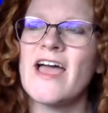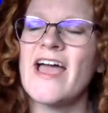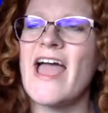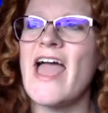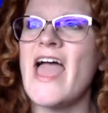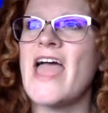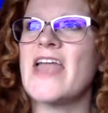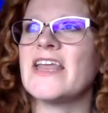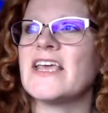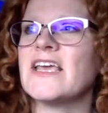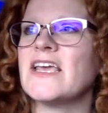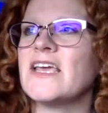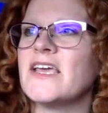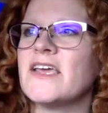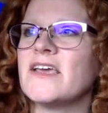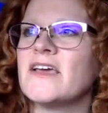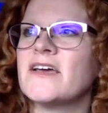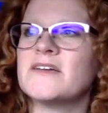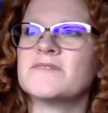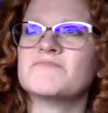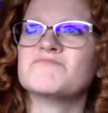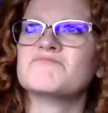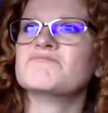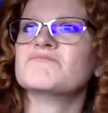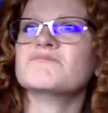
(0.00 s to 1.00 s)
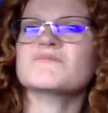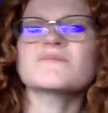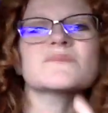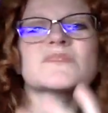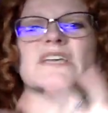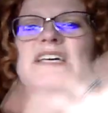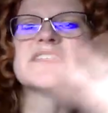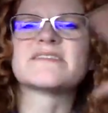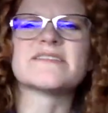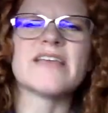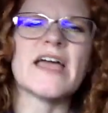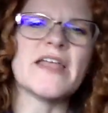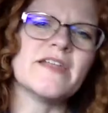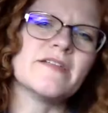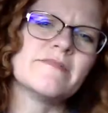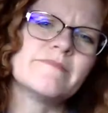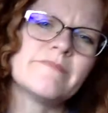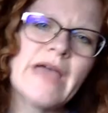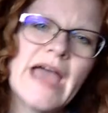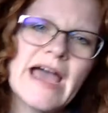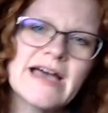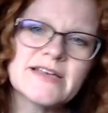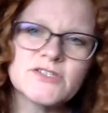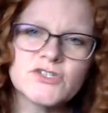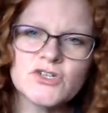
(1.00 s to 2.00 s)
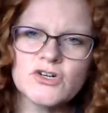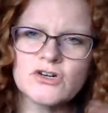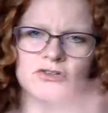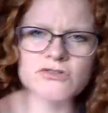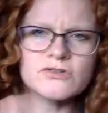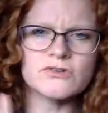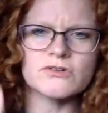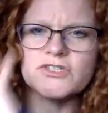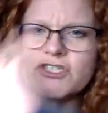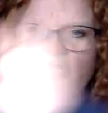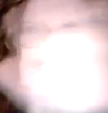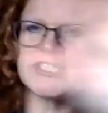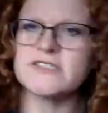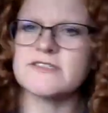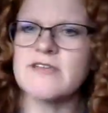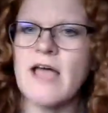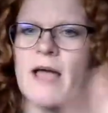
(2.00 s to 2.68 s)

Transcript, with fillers: any ascended masters or Jesus.